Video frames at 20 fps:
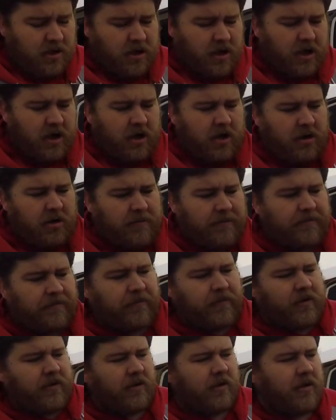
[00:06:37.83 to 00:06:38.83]
you know,
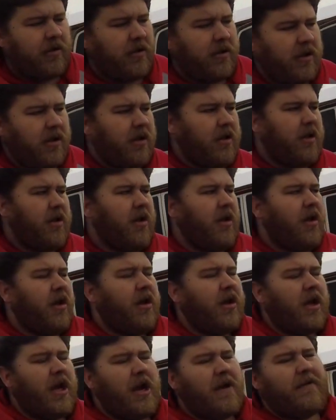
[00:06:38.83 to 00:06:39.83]

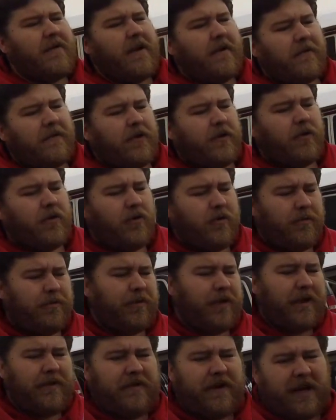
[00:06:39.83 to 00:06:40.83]
even if you
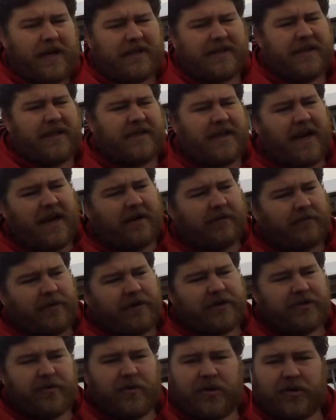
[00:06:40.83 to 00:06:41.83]
believe in like satanic
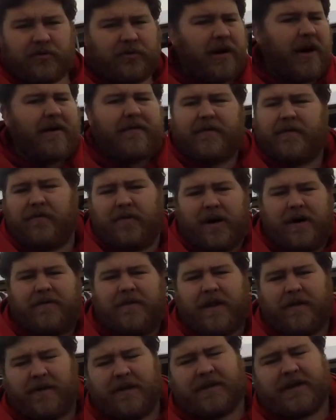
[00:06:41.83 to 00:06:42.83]
rituals or
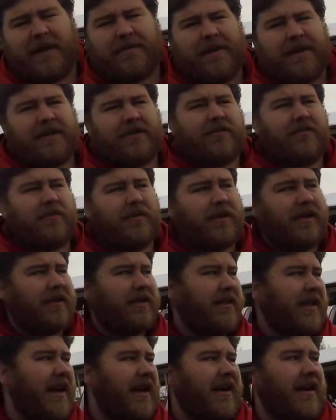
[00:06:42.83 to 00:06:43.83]
whatever the rest of that message was gonna
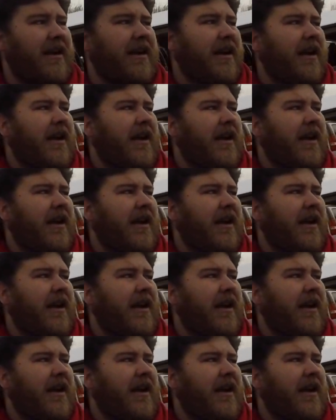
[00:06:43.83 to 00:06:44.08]
say,